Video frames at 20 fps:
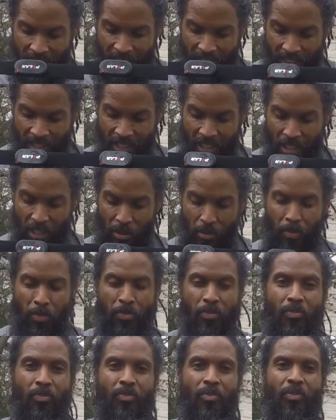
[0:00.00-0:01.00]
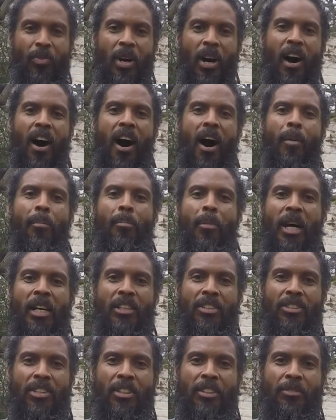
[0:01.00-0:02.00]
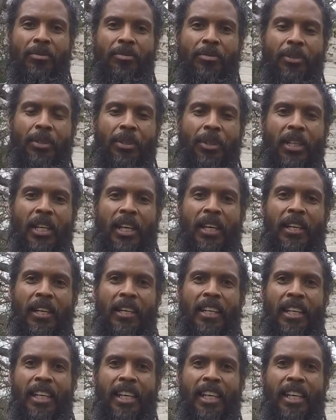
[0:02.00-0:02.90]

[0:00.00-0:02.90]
this heart monitor, okay,